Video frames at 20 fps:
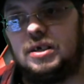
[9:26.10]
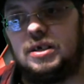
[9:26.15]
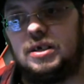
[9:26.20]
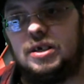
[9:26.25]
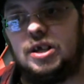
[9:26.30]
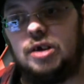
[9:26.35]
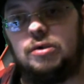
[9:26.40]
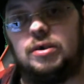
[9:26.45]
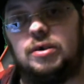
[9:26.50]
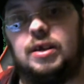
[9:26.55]

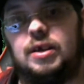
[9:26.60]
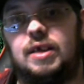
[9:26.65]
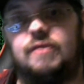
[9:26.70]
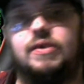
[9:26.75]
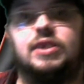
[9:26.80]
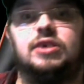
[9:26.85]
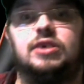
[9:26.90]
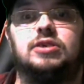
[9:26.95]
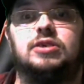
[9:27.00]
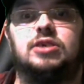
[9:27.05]
if he
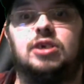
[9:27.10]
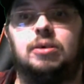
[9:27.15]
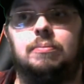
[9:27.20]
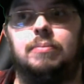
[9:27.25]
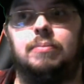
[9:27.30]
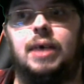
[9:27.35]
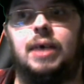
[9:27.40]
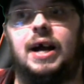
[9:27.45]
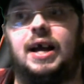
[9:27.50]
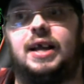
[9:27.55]
does come
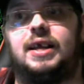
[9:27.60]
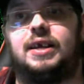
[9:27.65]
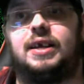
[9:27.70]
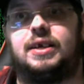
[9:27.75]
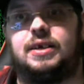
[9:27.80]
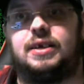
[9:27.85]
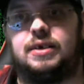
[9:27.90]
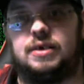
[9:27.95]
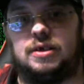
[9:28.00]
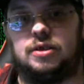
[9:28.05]
back,
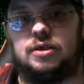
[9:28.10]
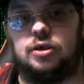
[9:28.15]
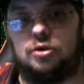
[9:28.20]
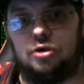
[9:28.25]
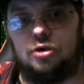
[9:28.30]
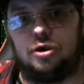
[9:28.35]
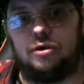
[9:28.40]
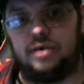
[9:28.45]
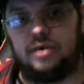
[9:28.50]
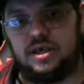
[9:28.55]
the
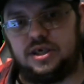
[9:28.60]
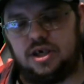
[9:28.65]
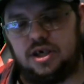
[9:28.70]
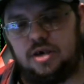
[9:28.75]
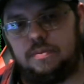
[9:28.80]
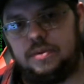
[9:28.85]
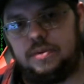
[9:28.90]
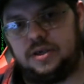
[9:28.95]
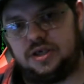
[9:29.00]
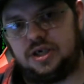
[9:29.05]
door is
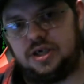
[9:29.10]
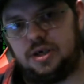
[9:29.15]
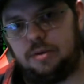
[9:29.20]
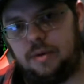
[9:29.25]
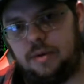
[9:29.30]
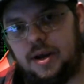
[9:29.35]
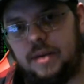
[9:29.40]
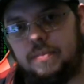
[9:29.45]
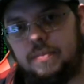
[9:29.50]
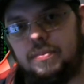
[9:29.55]
open to
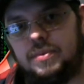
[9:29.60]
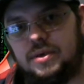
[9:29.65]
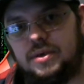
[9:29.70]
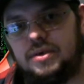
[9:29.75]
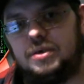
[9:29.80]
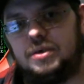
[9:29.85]
him,